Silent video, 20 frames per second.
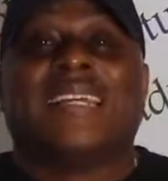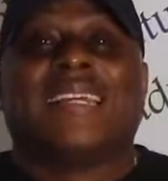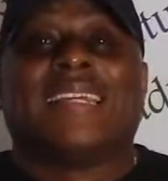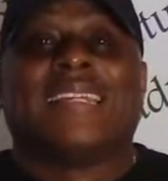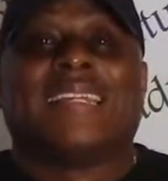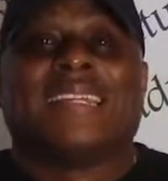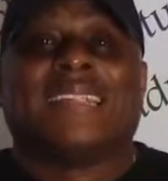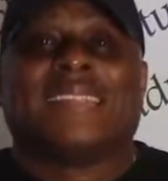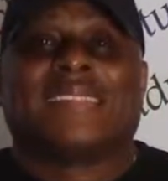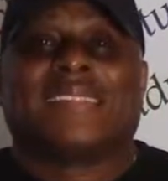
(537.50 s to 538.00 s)

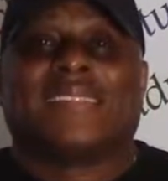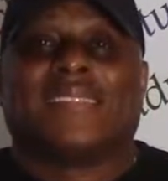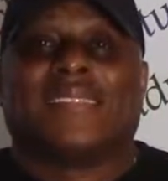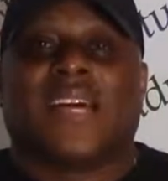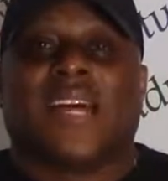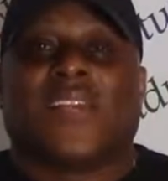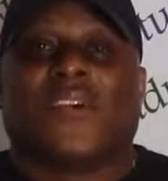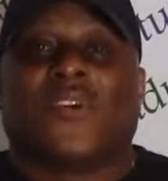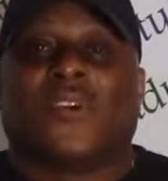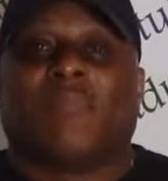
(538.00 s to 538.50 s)
he's
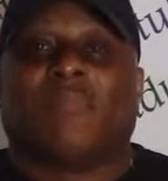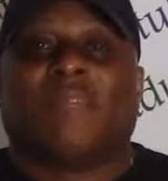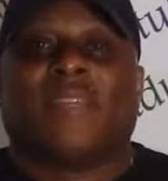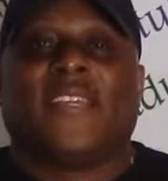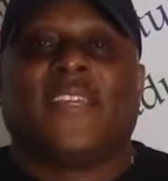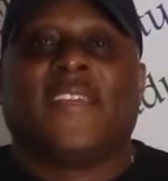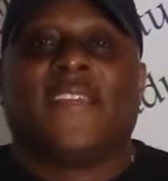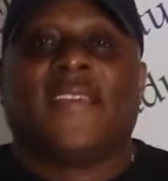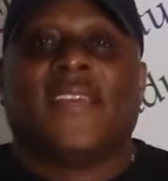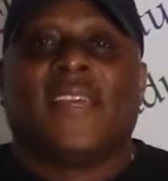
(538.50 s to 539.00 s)
not going to
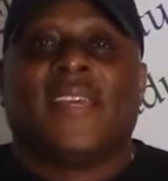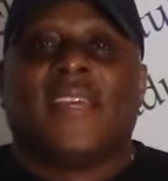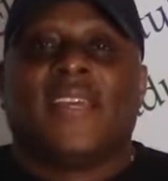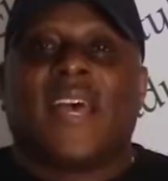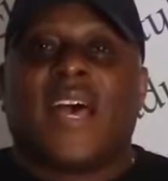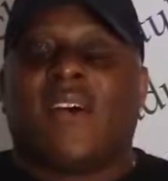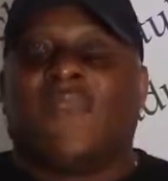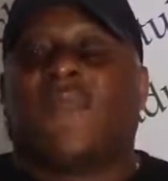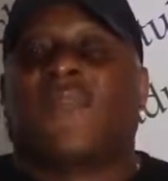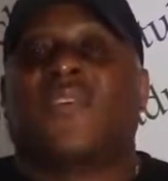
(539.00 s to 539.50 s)
be
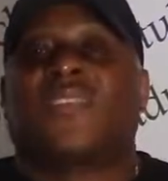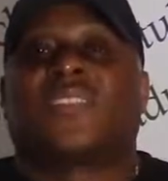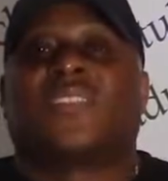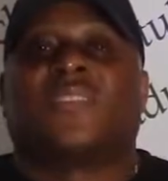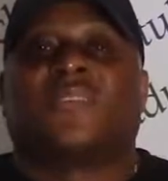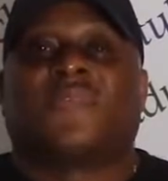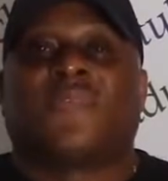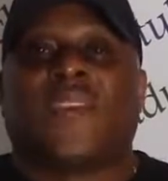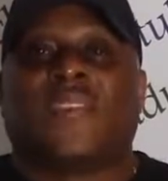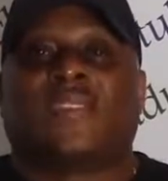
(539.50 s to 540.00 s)

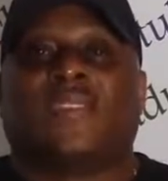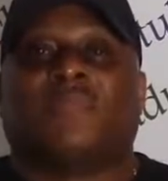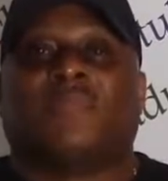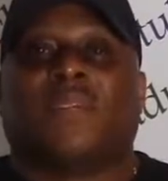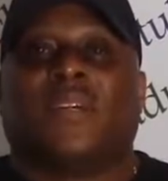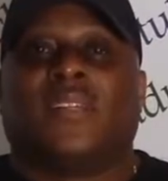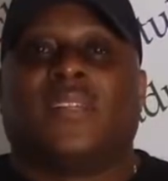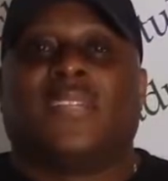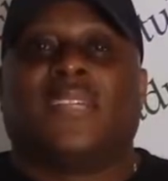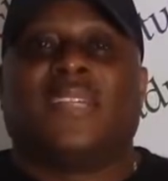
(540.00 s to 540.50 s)
adversely affected.
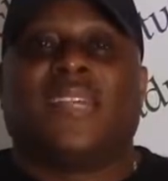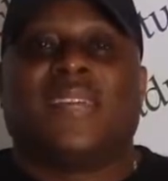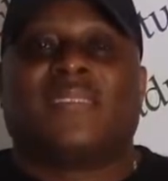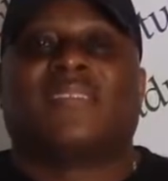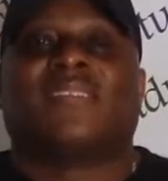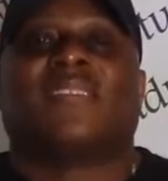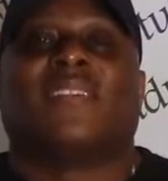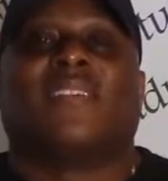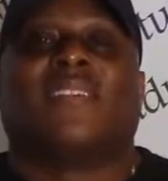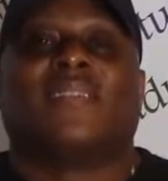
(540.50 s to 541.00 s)
But he had
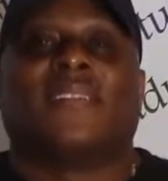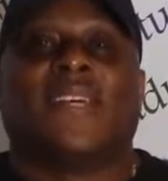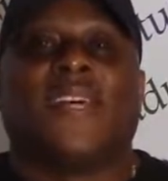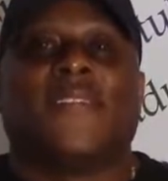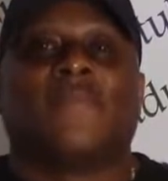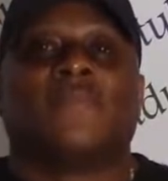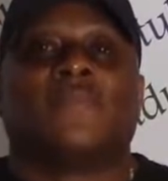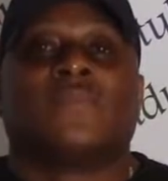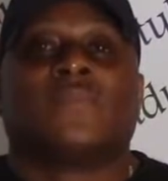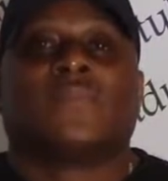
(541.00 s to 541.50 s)
said
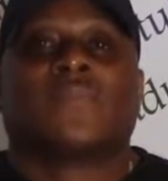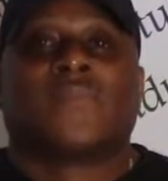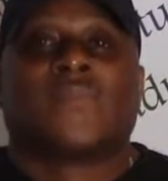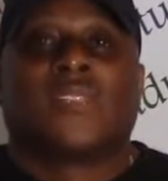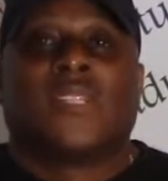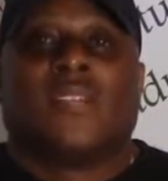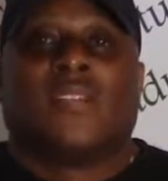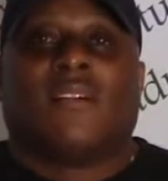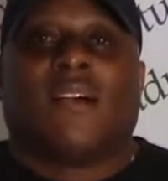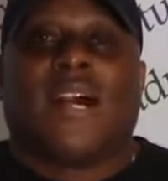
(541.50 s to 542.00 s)
that
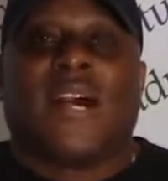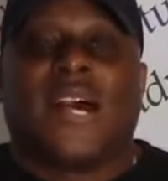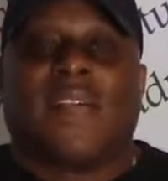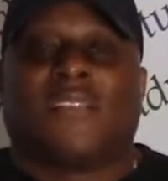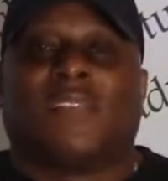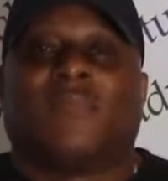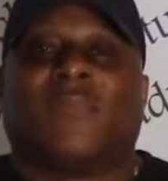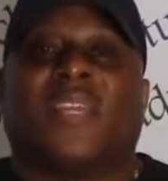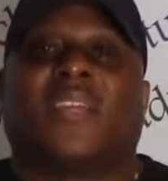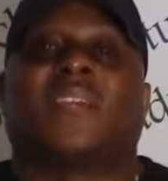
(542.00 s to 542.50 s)
you know, I had
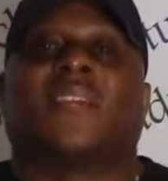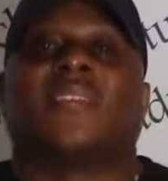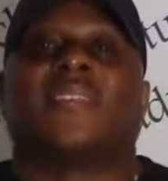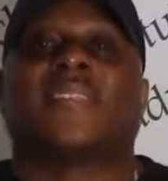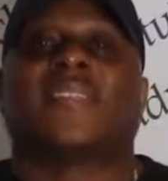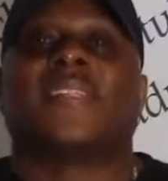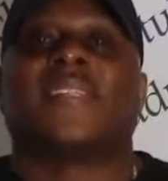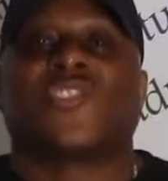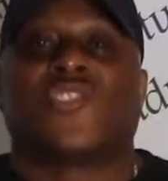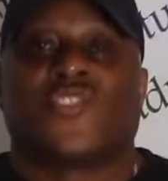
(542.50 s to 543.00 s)
to make a
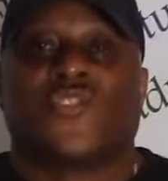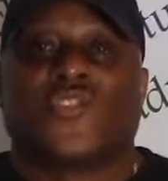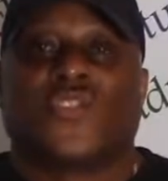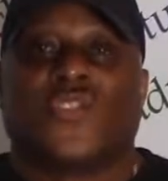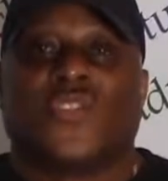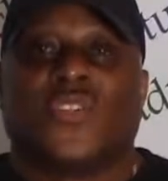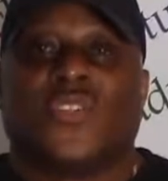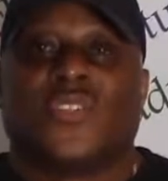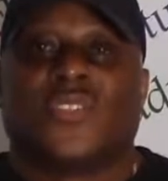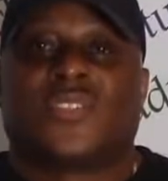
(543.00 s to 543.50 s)
decision
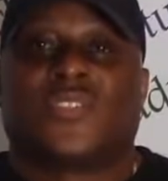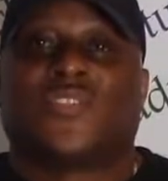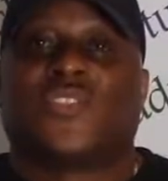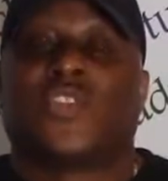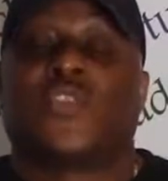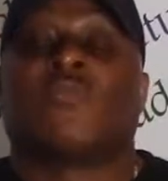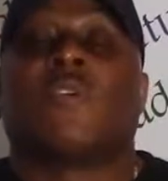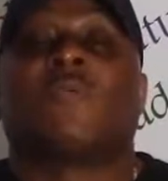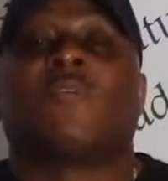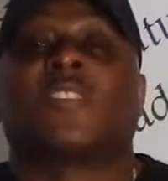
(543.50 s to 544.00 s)
to
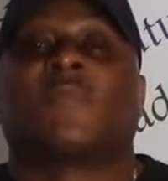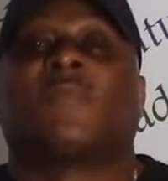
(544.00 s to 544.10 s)
do what was